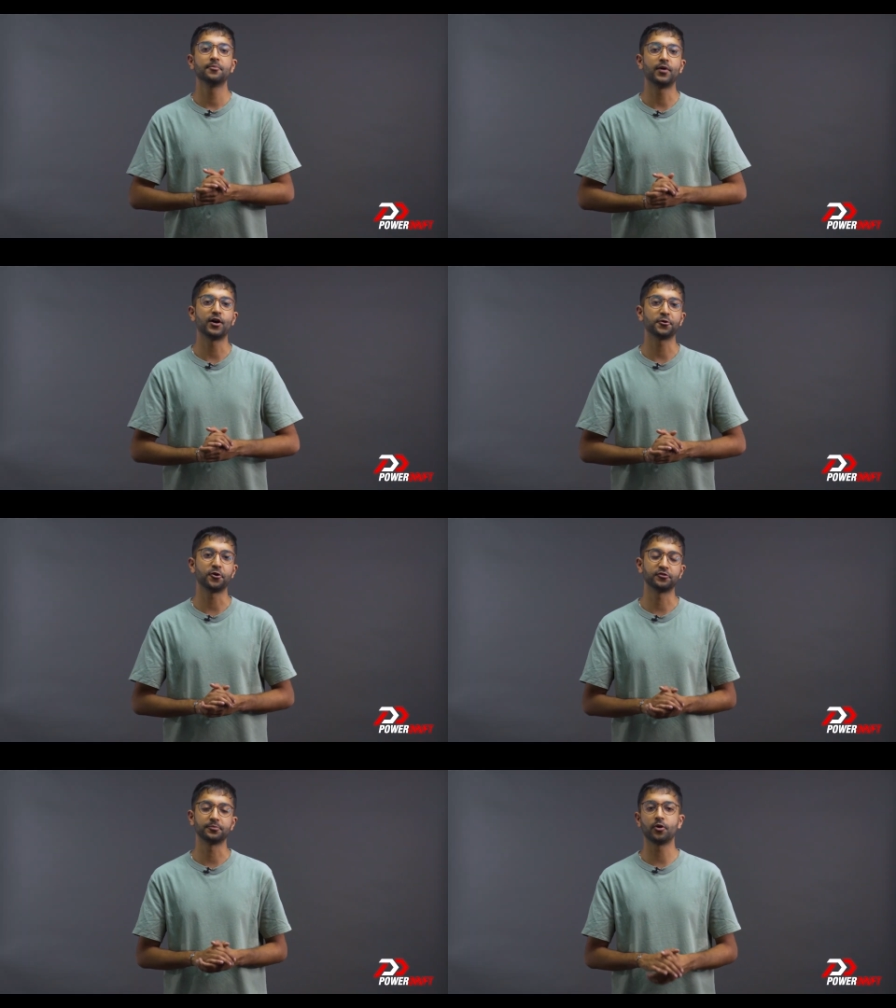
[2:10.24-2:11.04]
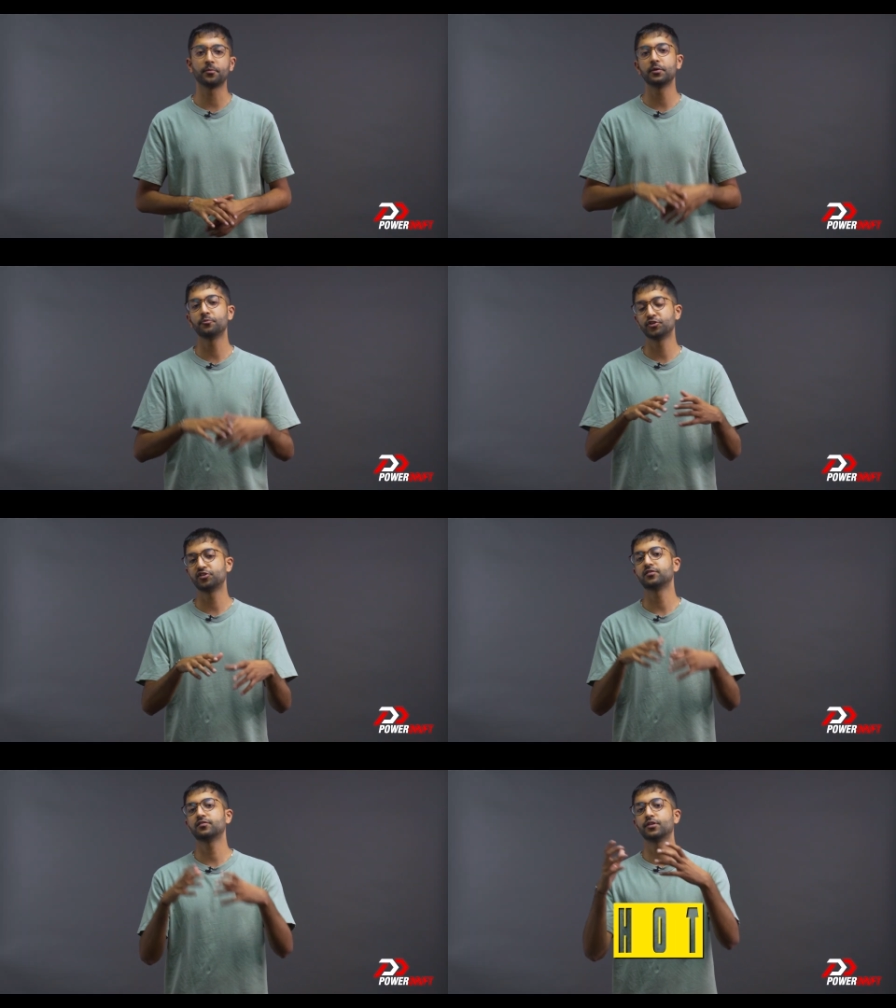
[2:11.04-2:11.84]
part of the problem, which
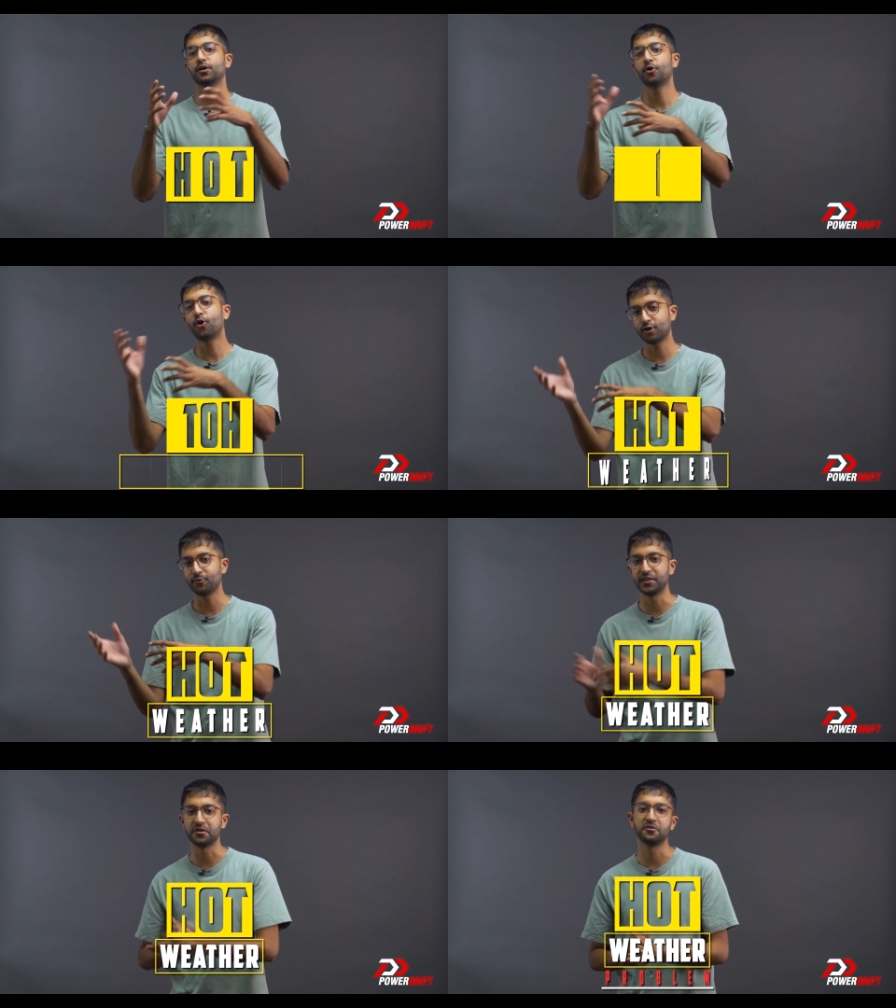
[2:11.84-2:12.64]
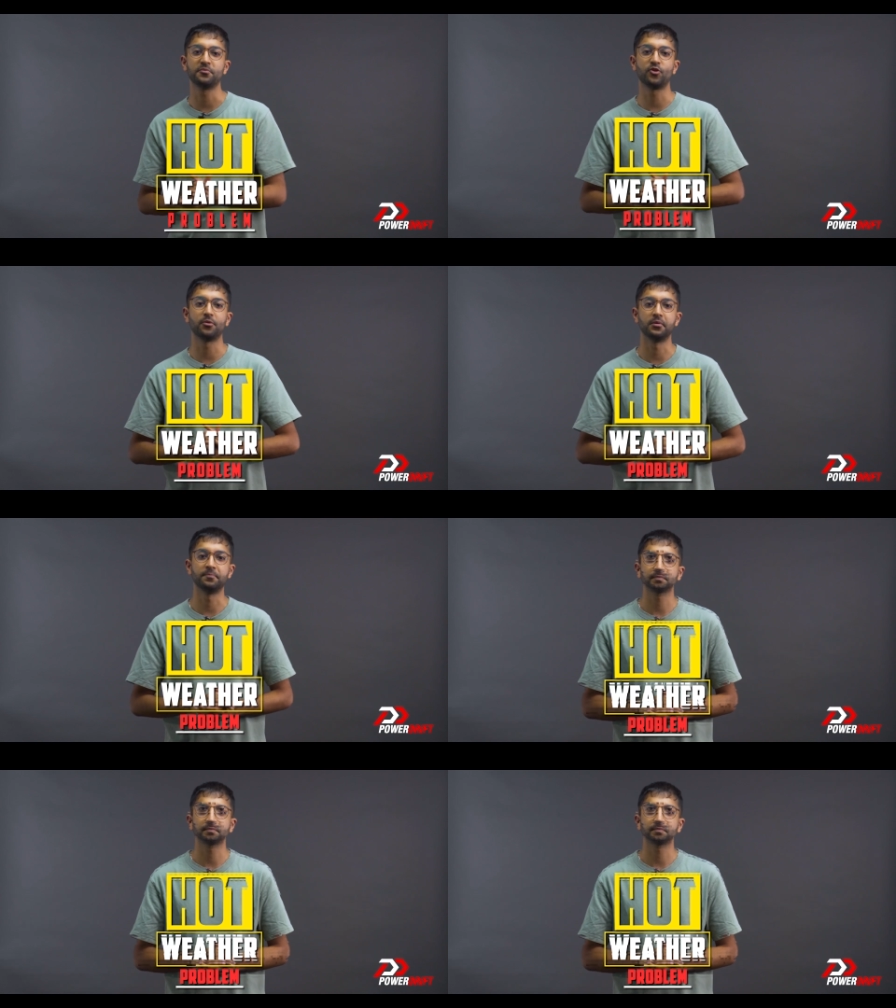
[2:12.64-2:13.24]
is the hot weather problem.